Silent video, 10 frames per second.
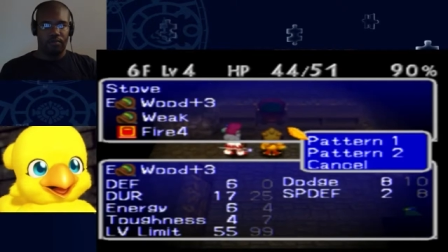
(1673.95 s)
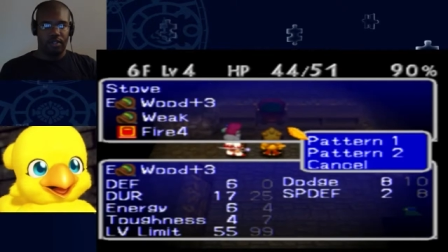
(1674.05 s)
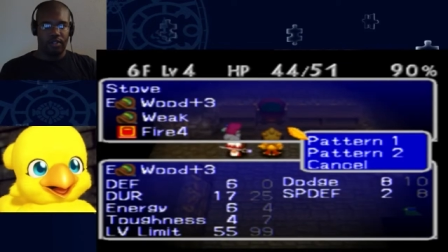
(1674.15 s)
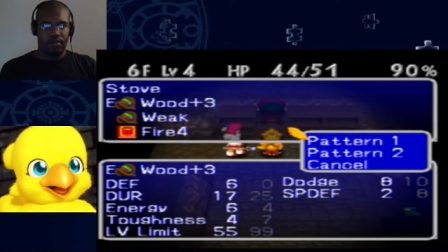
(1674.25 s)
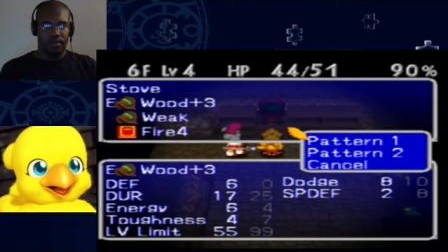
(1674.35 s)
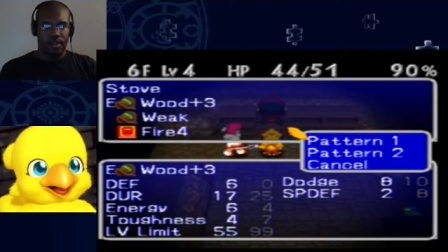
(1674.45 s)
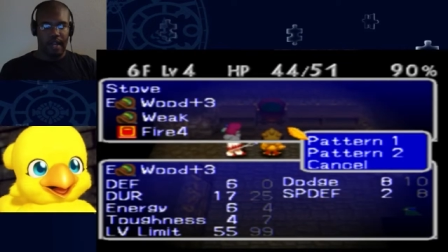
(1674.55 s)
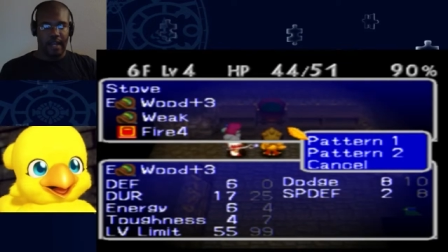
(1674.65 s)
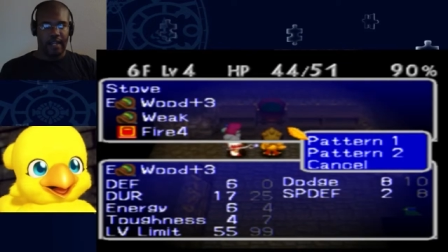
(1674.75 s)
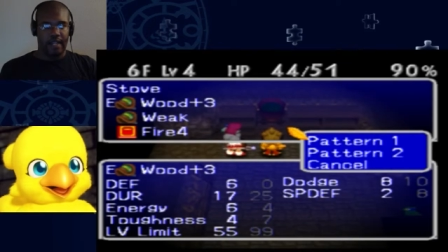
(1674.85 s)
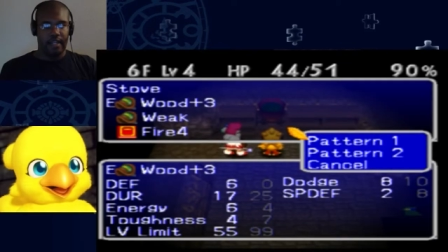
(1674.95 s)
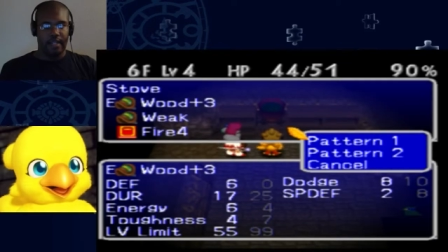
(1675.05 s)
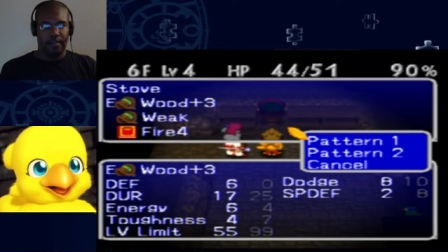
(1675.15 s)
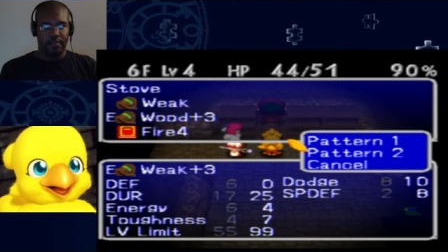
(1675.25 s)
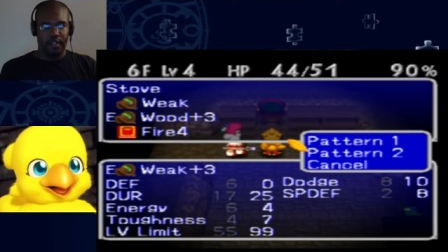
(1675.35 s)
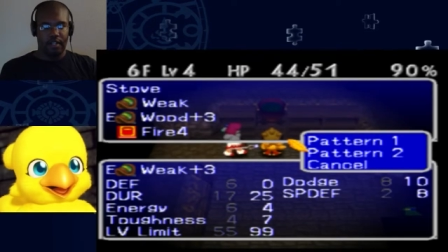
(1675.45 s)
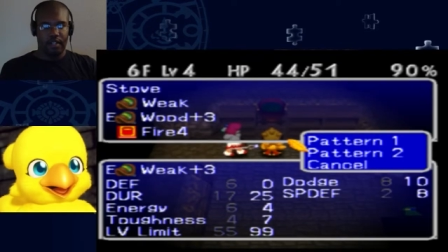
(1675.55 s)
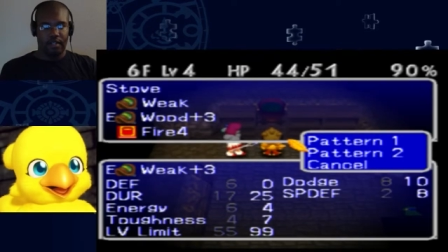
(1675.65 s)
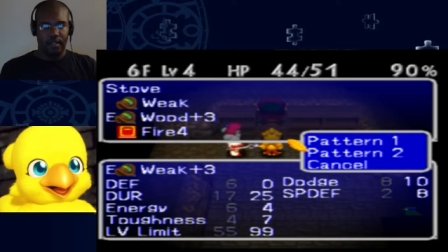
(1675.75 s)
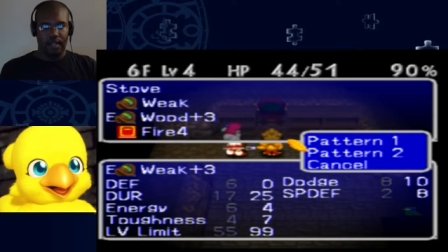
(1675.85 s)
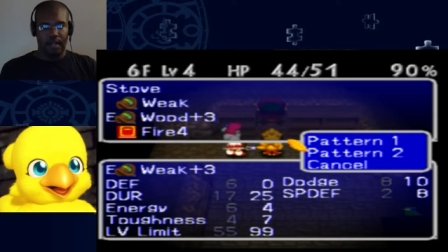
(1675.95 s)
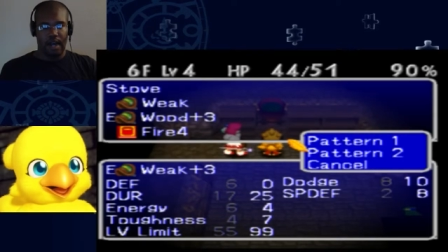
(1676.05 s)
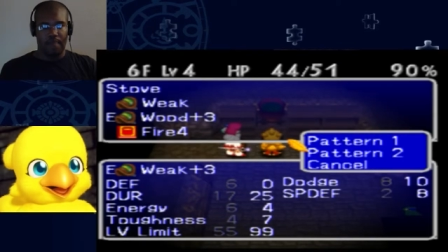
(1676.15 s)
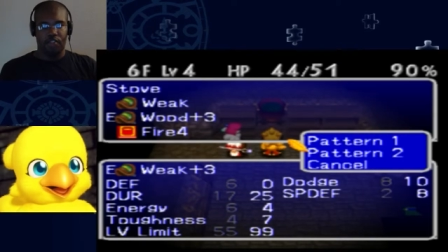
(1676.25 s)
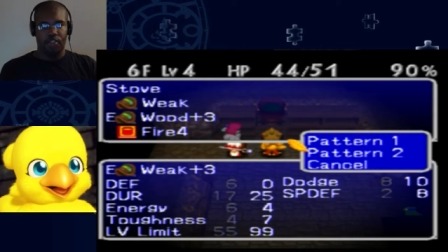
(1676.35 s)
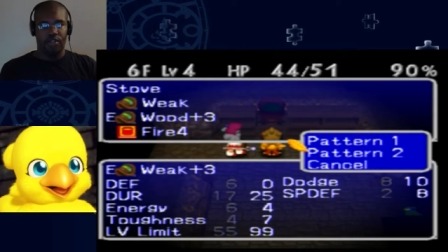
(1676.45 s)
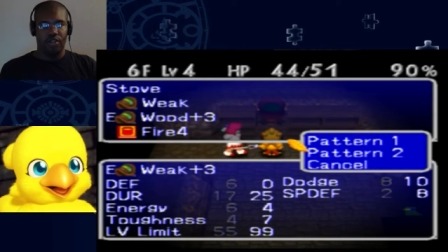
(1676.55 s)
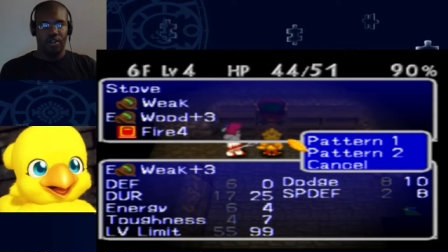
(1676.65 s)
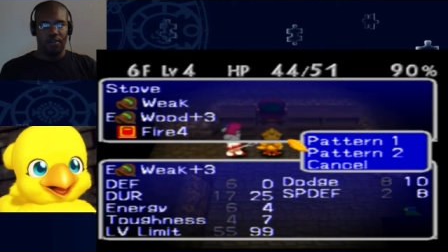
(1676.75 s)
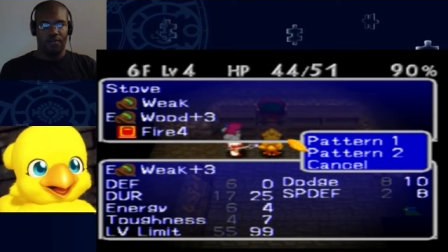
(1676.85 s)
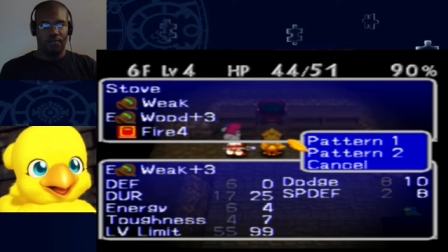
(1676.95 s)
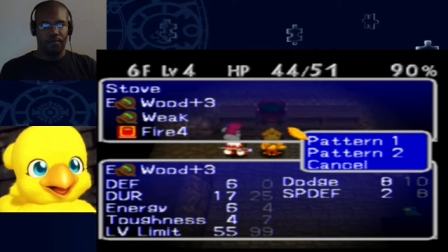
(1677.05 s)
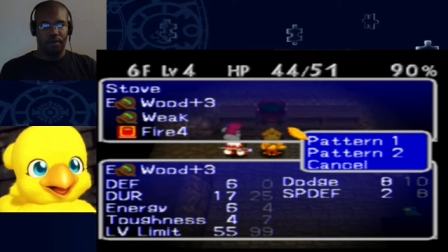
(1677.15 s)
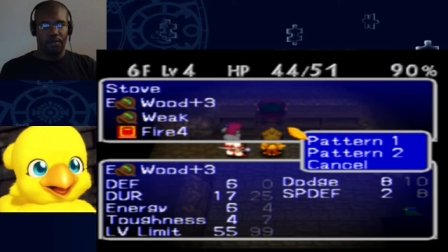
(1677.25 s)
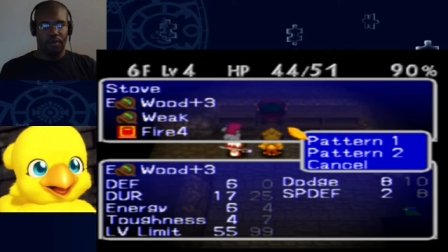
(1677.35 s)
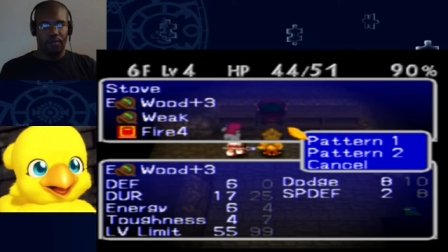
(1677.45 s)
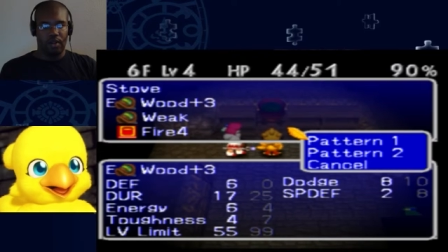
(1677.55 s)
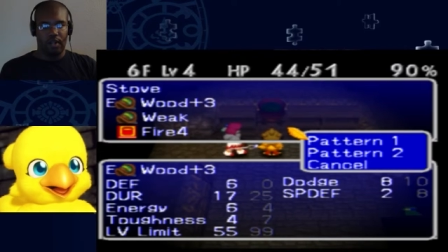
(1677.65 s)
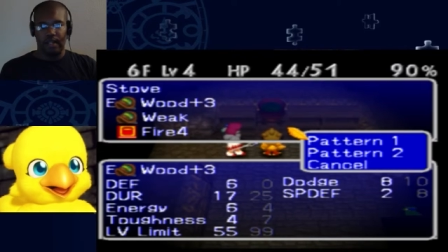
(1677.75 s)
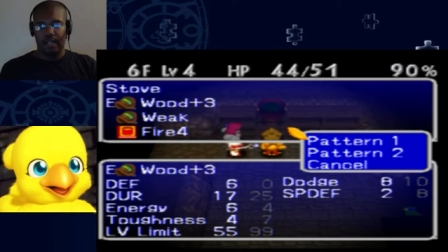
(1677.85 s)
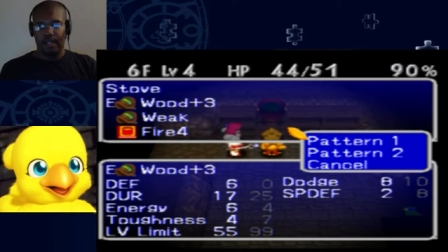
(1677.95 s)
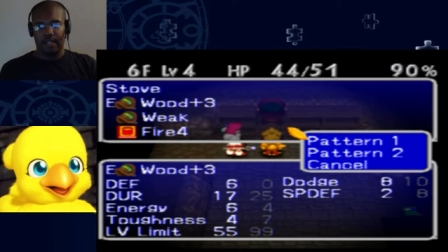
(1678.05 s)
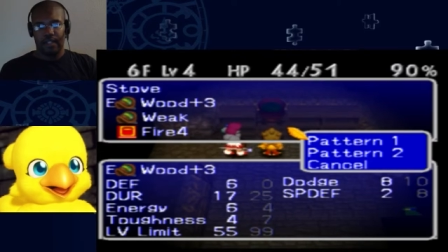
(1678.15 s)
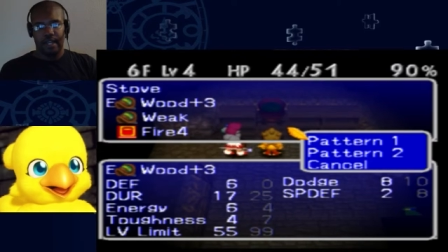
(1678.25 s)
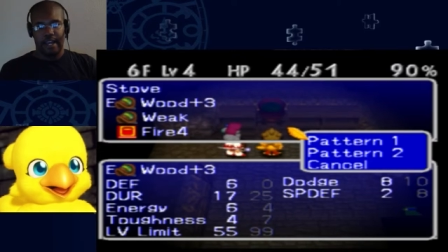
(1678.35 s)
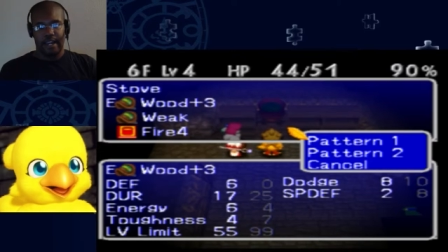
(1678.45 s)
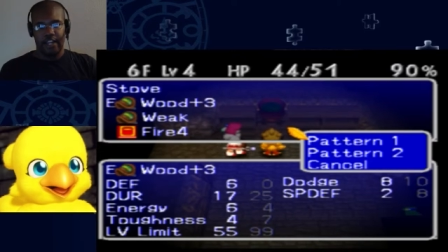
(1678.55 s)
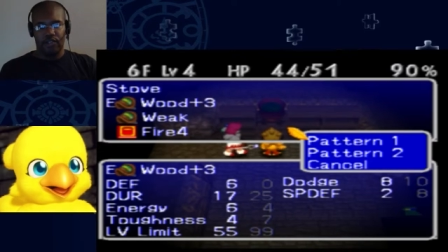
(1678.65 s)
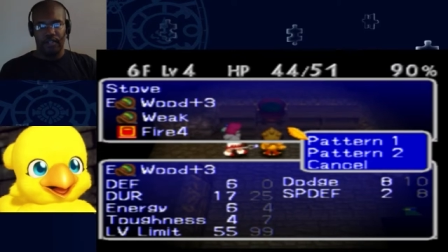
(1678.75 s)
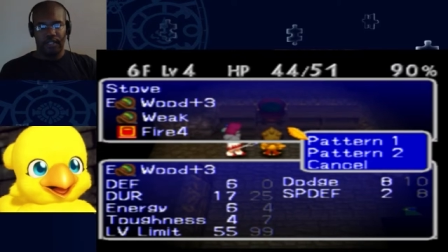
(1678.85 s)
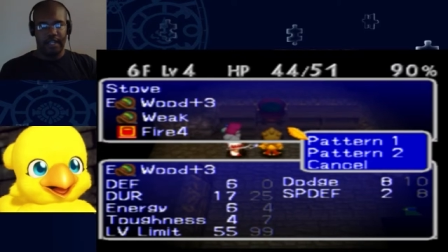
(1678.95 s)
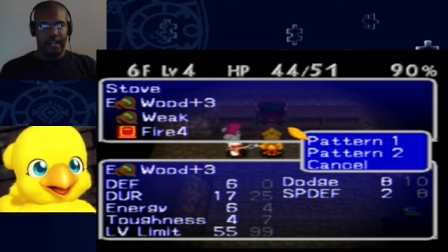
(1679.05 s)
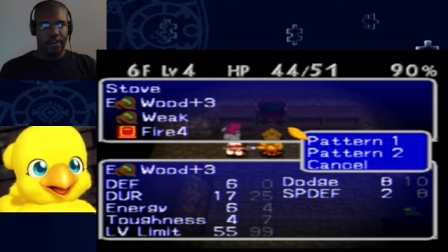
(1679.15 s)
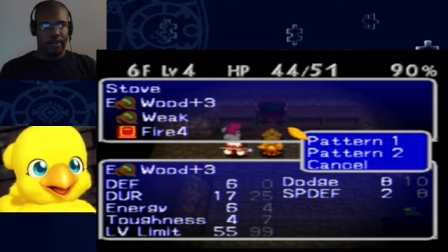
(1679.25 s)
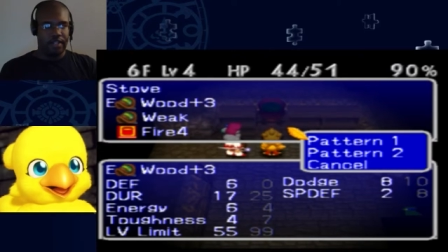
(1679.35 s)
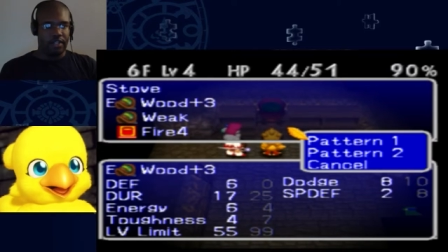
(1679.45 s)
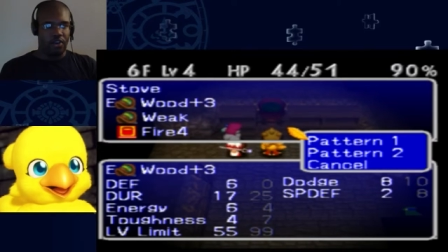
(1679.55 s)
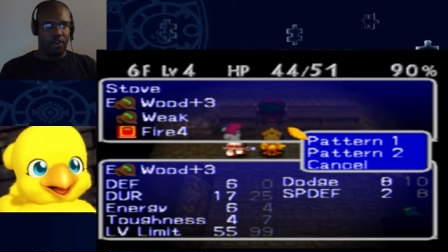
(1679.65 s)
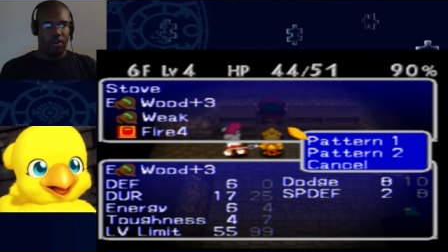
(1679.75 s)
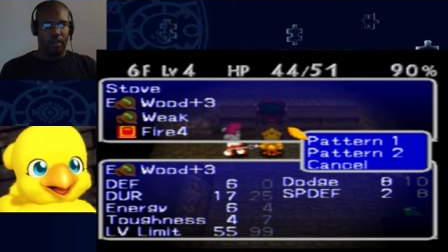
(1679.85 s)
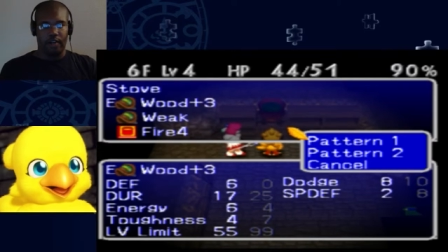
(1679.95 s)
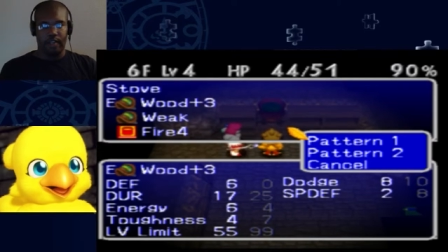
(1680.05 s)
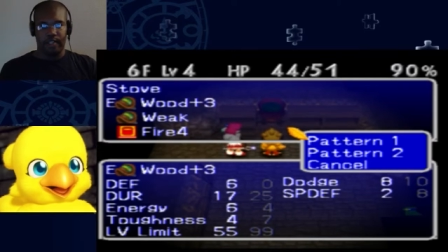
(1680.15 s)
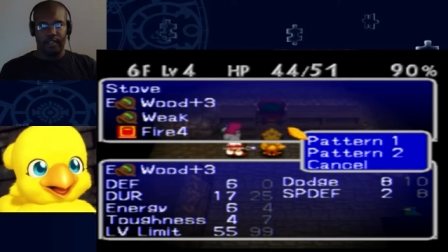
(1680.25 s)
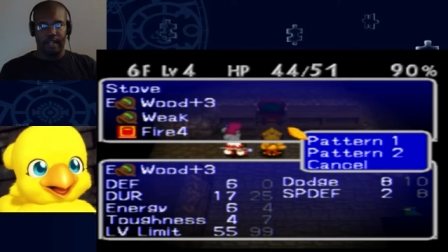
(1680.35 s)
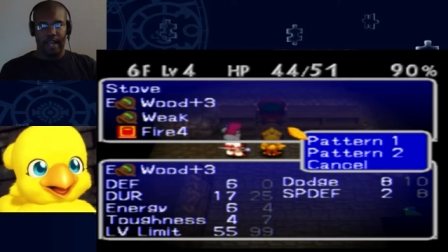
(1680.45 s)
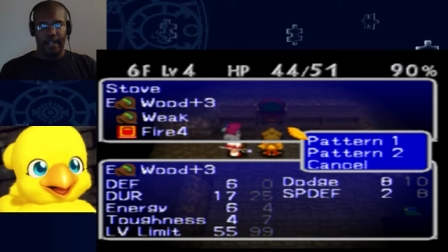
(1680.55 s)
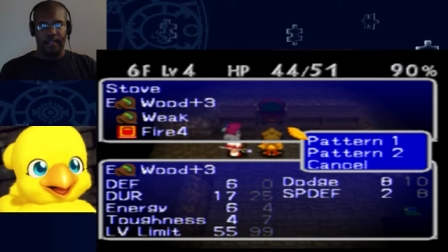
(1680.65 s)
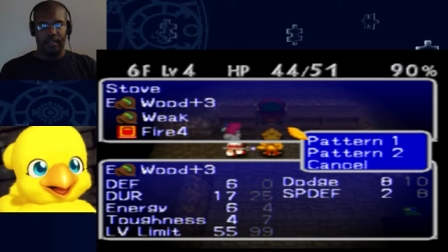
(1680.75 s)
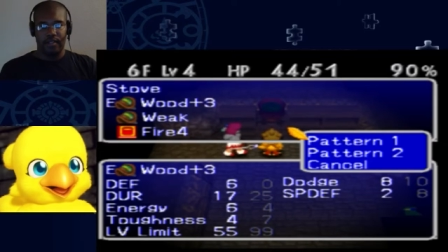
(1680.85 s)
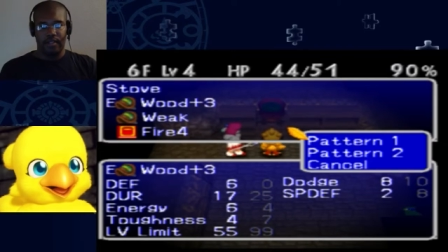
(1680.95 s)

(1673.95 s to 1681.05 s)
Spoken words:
We do that, and it gives us an option of what we want. And as you can see here, these are our stats.